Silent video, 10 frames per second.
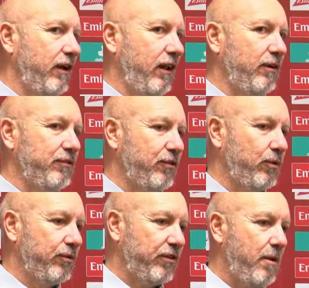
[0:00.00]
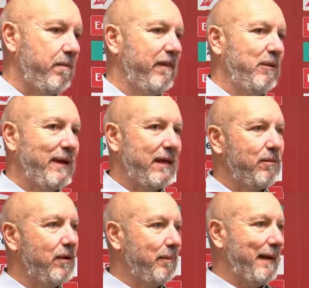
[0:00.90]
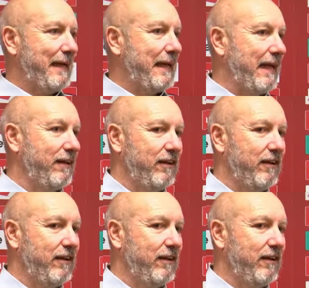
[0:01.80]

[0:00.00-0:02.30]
closed doors, hopefully we'll get the money back again.